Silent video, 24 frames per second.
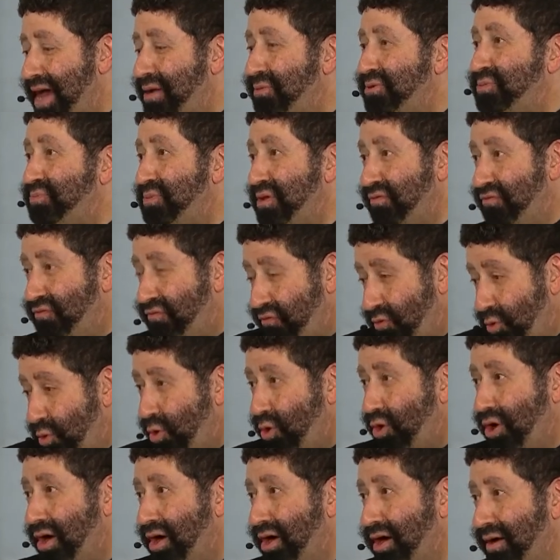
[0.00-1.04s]
That was
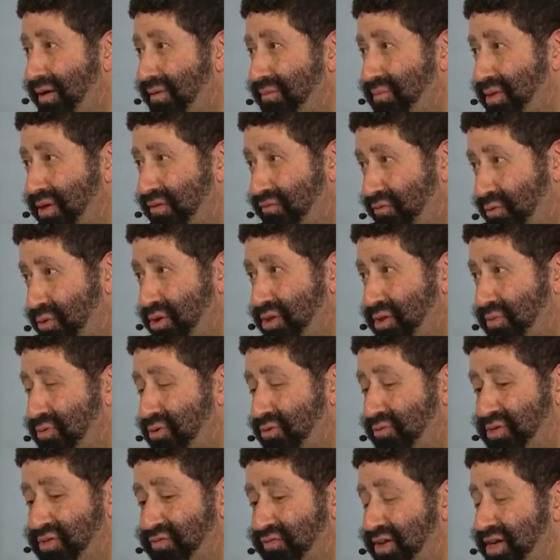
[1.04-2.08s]
before the
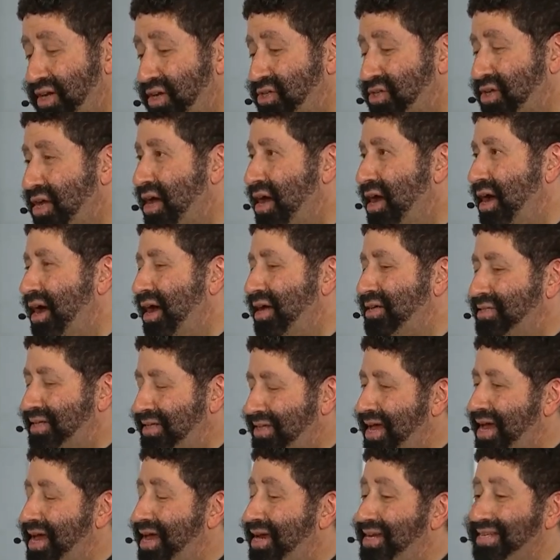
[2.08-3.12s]
book was finished. I
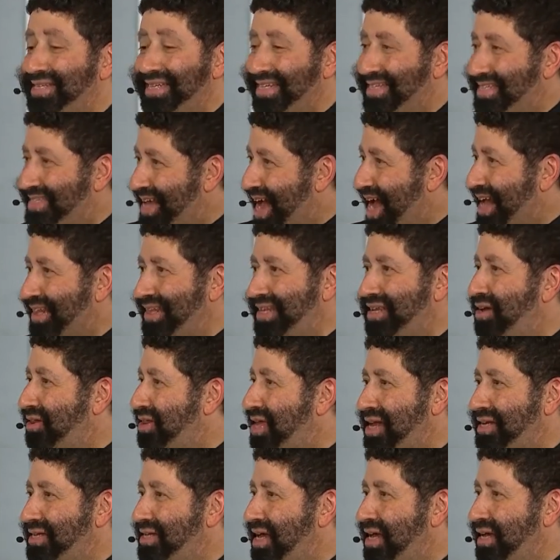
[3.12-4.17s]
said that, and it's exactly
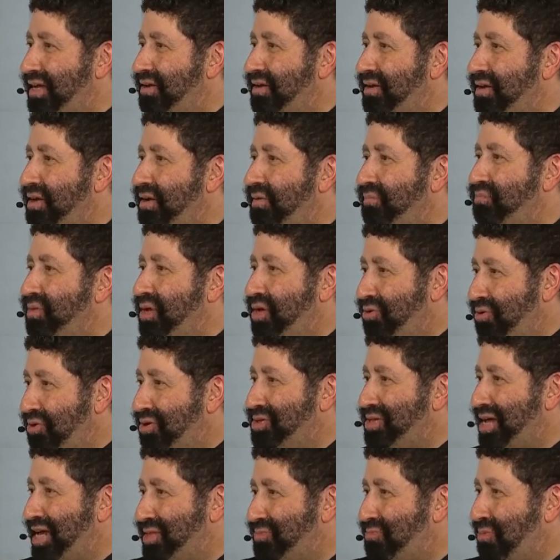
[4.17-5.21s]
on that date,
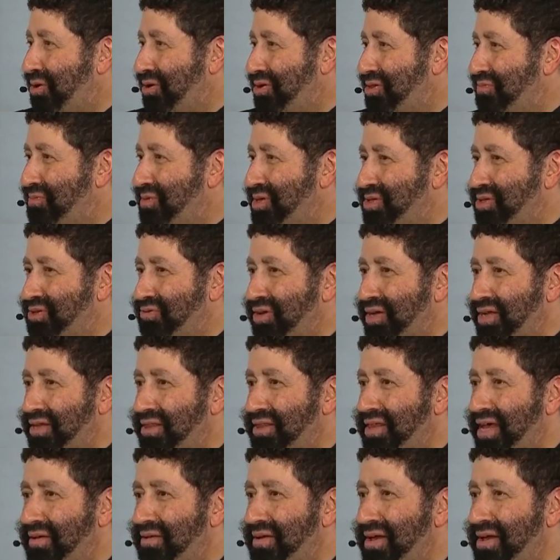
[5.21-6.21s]
because that's part of the mystery.